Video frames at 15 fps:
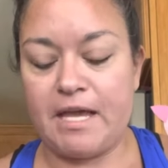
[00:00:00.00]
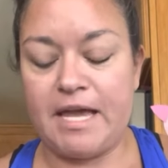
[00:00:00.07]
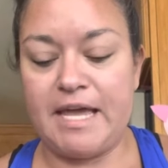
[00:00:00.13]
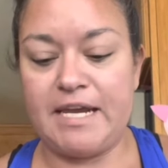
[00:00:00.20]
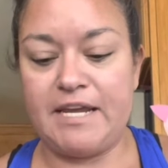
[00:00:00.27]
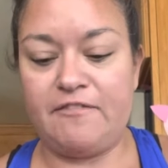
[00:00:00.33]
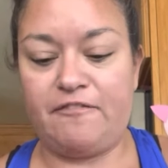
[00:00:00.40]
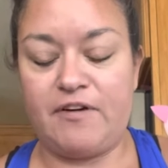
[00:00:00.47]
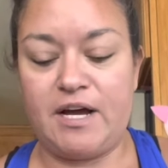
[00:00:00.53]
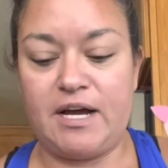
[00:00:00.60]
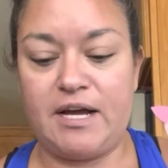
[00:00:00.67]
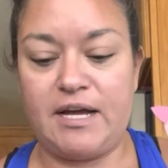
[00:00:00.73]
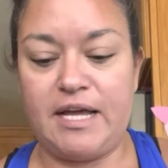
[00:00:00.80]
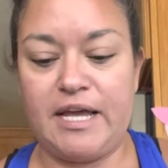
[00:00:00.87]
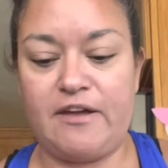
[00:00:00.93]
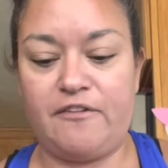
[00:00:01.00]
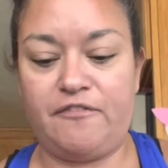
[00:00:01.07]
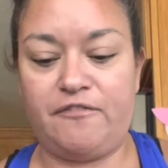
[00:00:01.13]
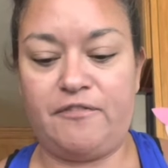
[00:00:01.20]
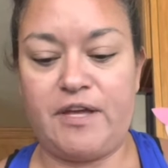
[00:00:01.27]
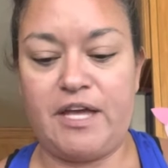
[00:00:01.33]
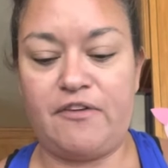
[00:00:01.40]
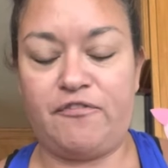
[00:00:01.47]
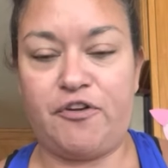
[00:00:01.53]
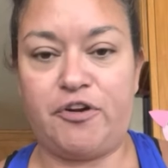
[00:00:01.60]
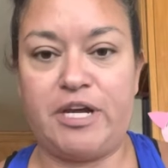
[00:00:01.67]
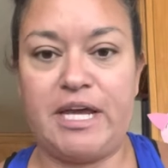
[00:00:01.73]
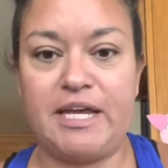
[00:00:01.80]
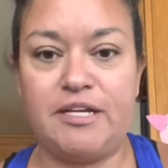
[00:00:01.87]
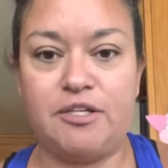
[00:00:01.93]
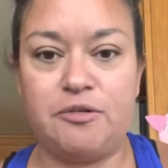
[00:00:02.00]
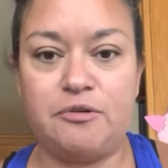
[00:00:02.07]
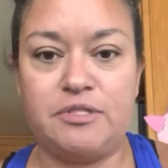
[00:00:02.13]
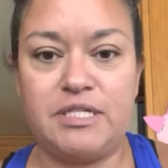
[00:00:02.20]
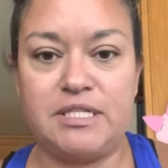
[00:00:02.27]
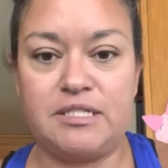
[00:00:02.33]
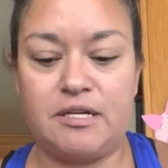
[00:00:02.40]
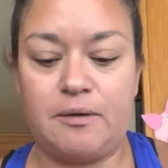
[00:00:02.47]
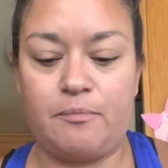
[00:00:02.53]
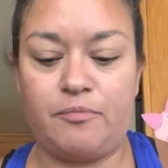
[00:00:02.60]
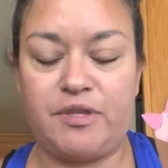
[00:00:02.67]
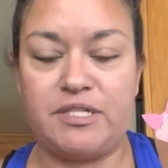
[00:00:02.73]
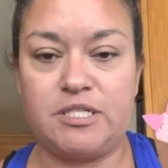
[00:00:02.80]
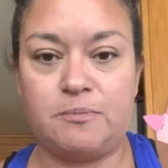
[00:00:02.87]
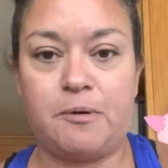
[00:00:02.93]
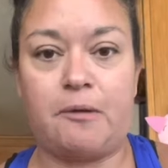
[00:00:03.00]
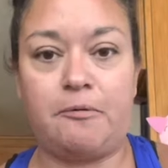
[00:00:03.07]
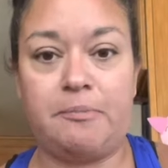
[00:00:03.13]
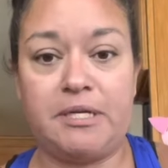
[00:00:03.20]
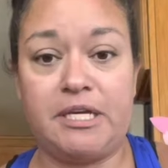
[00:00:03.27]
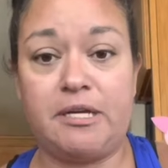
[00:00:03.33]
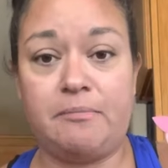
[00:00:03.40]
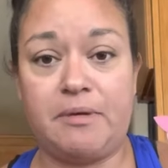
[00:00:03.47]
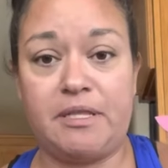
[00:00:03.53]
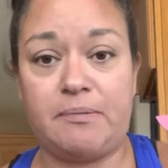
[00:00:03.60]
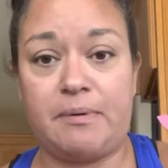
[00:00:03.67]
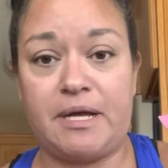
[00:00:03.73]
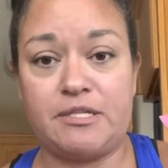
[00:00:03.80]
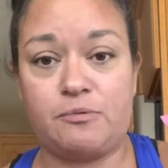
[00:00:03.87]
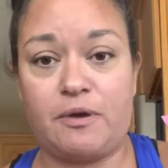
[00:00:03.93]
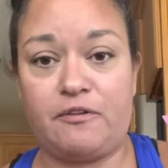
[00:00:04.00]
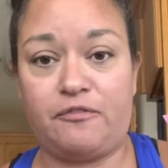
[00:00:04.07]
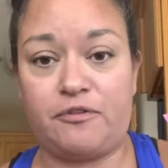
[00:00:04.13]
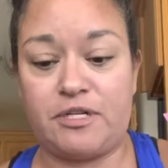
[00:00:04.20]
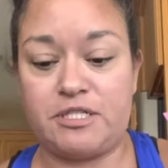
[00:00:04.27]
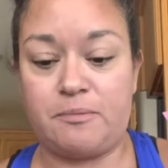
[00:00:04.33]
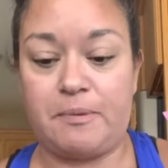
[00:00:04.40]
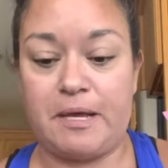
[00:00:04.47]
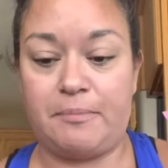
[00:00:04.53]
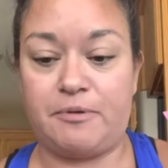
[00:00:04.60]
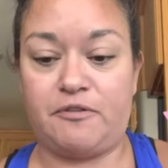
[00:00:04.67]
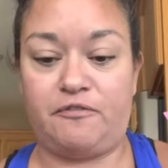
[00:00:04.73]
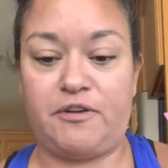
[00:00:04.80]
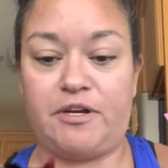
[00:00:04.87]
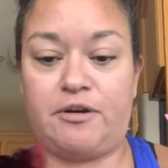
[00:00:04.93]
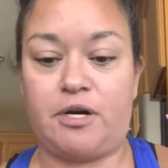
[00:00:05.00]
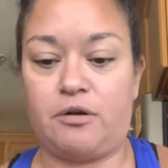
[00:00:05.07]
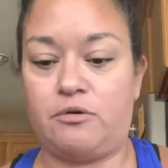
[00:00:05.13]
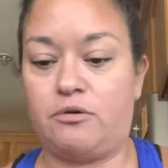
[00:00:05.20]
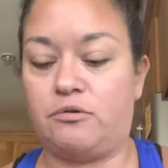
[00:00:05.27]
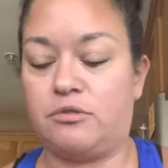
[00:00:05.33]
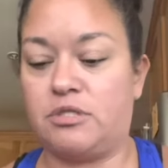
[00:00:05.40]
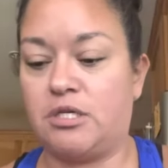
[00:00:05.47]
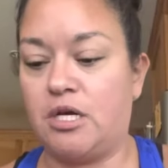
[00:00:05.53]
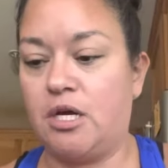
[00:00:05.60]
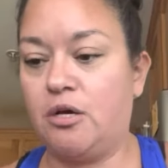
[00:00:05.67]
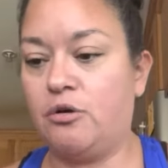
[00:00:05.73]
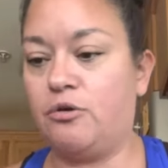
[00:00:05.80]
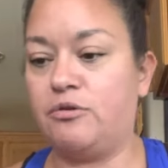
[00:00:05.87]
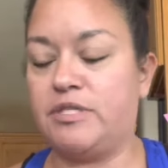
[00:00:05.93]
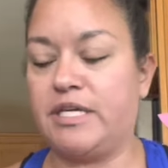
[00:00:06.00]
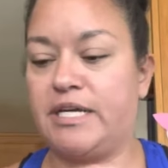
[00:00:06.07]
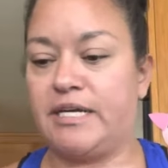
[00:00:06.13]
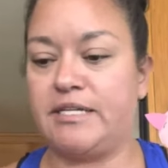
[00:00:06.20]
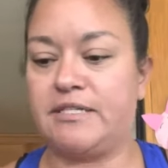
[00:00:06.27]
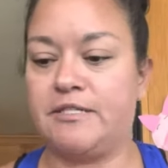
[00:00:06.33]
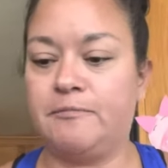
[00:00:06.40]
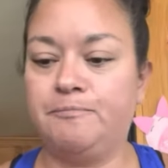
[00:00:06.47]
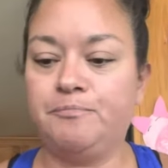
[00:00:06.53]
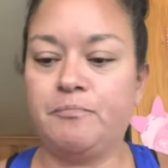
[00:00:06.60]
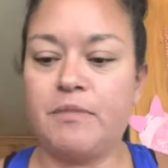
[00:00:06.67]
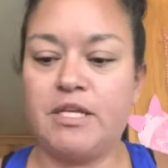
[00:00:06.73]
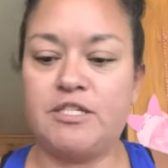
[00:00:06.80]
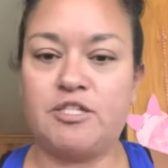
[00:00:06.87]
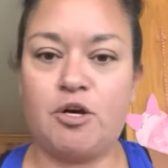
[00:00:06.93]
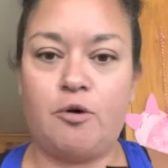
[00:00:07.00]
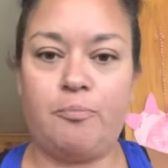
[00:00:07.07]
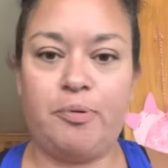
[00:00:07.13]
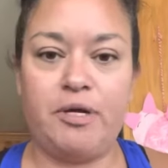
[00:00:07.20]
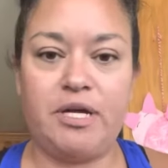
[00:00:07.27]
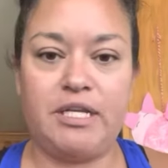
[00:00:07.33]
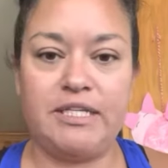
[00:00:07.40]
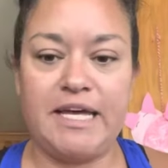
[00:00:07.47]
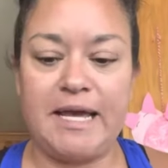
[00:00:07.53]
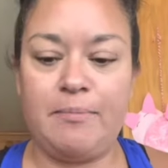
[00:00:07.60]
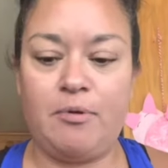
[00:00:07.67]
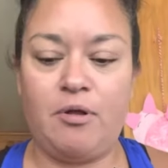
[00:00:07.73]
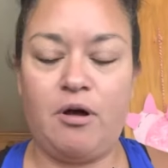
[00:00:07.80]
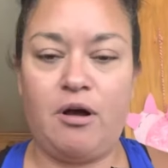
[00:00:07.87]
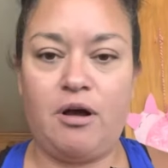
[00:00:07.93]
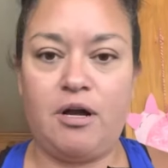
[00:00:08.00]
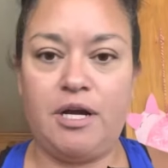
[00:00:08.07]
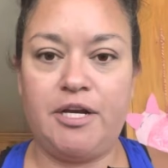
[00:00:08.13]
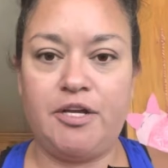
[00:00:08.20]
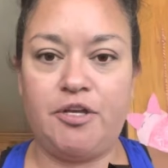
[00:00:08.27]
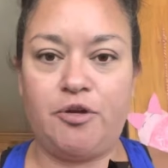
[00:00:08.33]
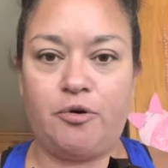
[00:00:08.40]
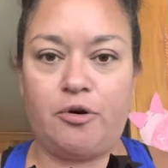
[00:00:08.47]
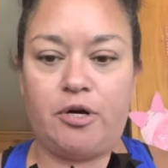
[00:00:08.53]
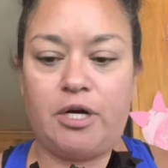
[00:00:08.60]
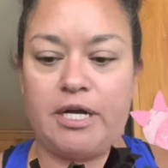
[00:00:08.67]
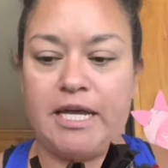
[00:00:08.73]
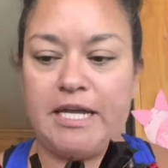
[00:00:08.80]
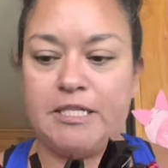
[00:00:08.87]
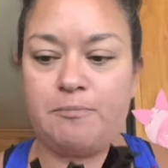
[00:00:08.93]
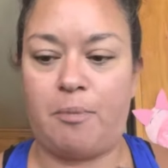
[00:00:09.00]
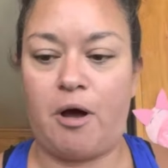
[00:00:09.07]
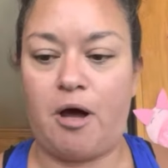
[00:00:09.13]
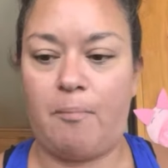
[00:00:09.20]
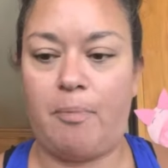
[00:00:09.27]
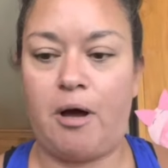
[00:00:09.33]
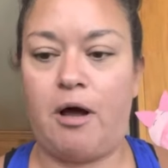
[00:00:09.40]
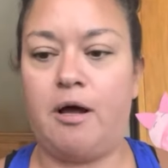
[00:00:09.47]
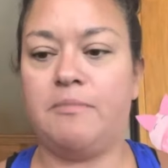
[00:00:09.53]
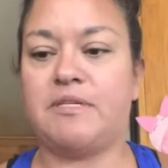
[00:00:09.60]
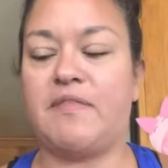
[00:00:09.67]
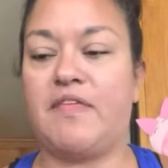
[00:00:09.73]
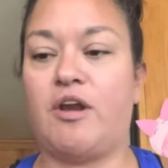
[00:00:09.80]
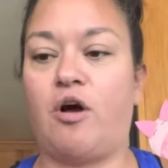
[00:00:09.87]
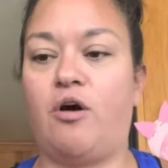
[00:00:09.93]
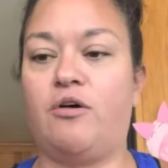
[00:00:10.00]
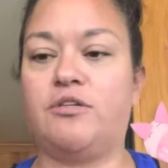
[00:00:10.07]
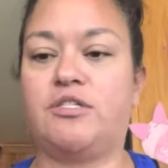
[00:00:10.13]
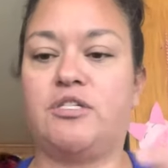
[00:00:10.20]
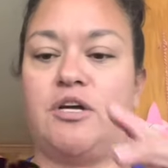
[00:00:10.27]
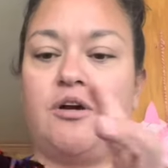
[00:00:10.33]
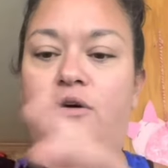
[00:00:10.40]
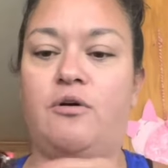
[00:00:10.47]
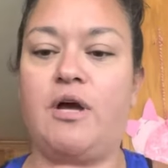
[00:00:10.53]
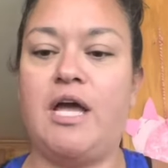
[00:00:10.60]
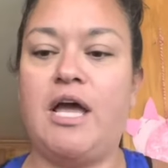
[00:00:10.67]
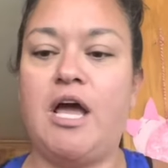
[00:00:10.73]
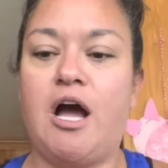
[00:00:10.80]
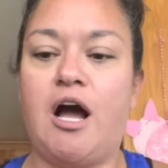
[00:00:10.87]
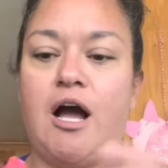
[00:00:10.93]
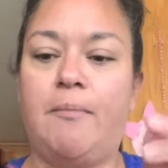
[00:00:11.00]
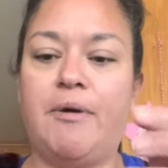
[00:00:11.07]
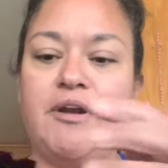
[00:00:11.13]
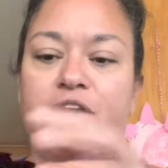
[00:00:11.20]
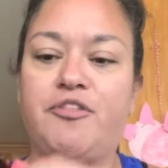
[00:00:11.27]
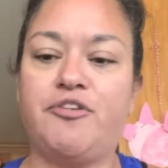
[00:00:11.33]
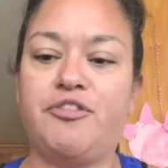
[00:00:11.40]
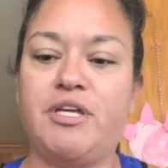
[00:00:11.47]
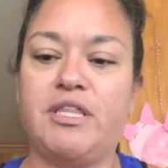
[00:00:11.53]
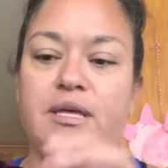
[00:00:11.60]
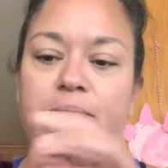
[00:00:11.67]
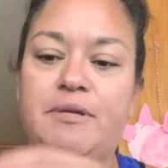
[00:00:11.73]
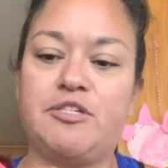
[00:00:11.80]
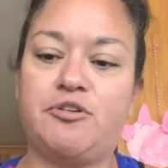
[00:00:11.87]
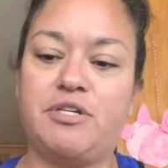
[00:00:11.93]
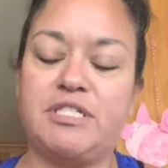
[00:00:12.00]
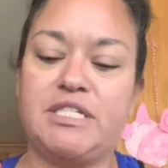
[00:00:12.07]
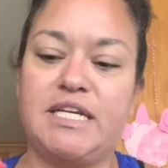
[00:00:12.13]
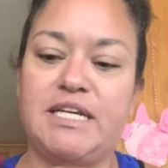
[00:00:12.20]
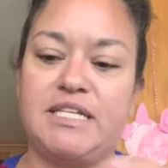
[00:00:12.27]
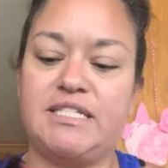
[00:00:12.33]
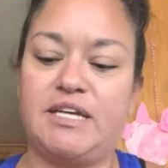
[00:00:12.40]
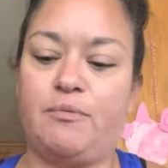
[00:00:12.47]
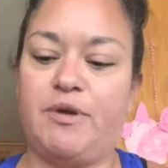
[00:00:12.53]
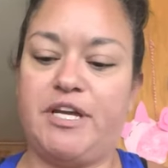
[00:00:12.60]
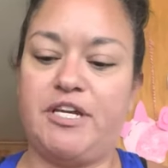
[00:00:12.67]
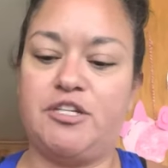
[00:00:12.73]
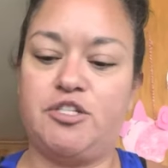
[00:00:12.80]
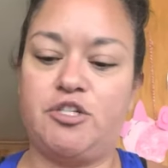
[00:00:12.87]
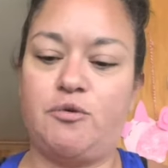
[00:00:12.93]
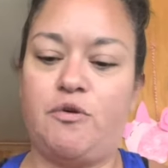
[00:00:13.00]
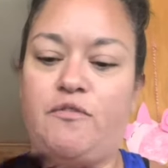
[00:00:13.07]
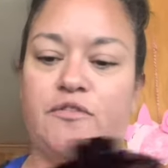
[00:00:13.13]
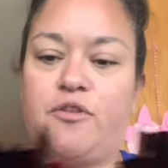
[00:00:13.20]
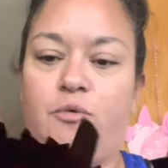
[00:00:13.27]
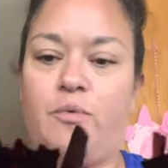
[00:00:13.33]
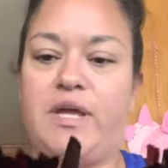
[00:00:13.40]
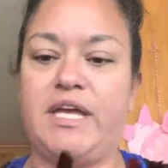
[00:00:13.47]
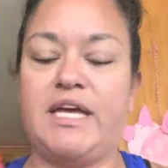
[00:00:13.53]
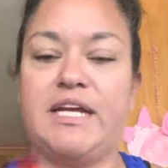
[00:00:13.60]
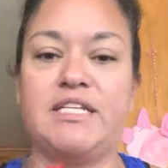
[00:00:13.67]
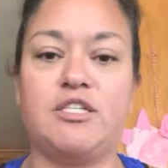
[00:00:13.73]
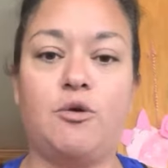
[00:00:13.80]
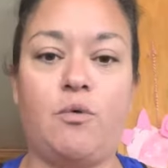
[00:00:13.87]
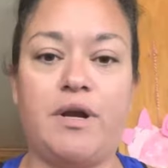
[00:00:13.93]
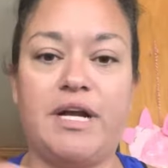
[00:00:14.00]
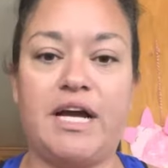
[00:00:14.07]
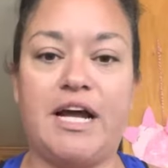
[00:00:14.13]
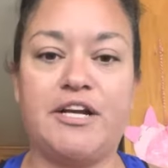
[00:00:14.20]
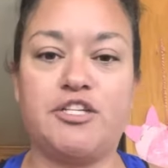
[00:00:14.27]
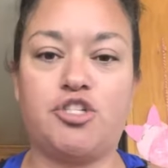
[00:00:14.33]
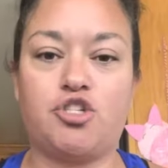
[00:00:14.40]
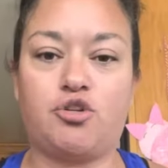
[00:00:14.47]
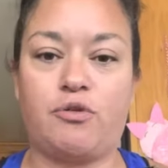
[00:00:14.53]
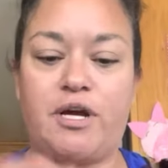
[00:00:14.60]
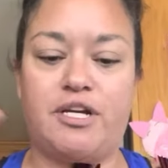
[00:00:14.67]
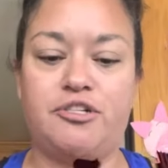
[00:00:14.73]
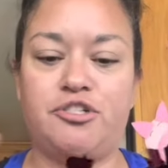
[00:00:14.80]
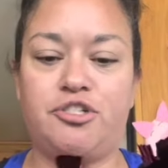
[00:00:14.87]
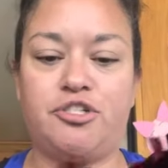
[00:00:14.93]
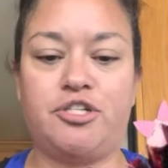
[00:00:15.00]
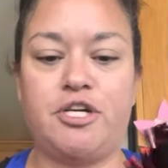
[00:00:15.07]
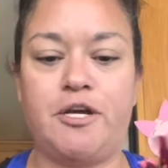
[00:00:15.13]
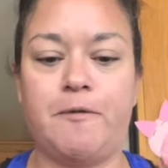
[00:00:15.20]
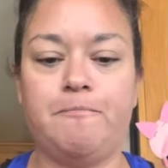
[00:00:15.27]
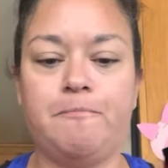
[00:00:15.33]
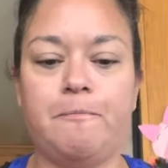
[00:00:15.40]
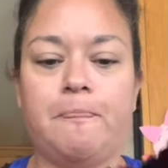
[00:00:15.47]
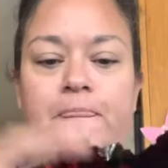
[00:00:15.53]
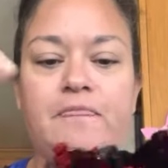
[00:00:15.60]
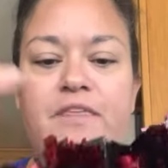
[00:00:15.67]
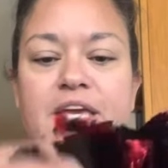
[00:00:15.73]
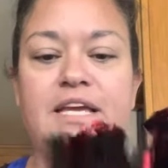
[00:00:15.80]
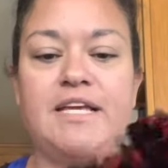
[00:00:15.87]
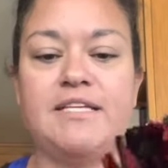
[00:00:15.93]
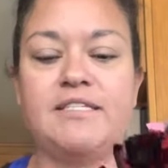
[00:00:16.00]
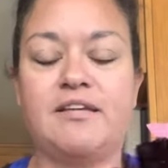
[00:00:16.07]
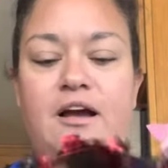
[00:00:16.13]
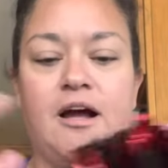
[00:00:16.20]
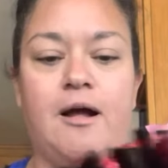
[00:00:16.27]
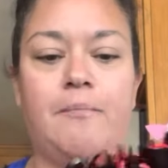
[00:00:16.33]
And if your kid loses them, this is probably going to be the best way for us to be able to figure out whose it is. So put a label on your kids' pom-poms. And then also another thing that Miss Christina said we can do over the weekend is you want to kind of scrunch these.